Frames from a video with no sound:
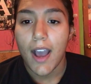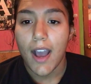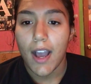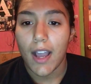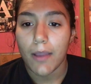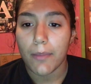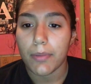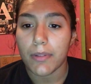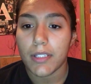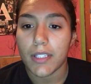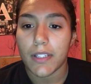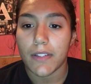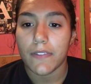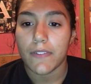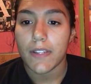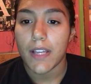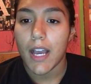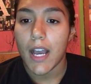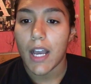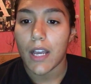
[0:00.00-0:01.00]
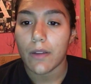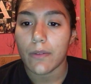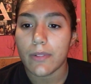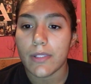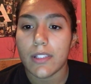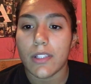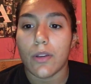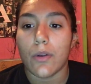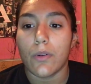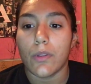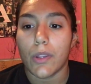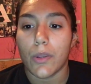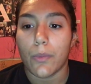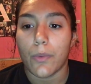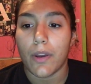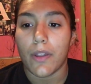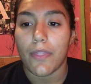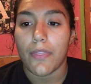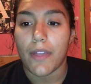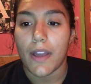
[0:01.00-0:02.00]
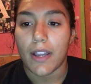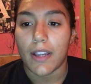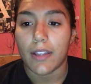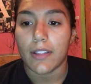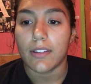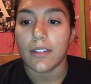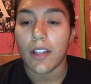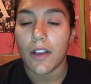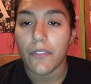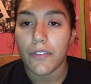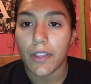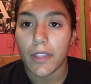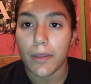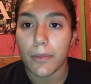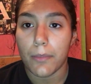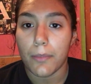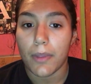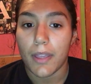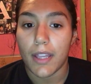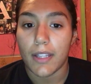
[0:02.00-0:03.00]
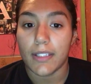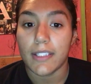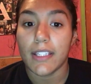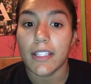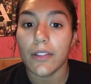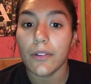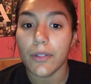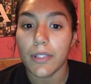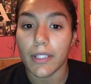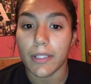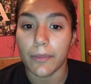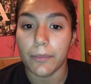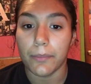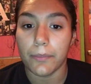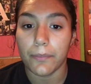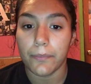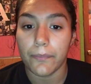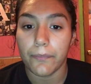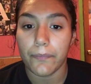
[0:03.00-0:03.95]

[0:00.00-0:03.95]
"I believed I was the only one that could love him and heal him."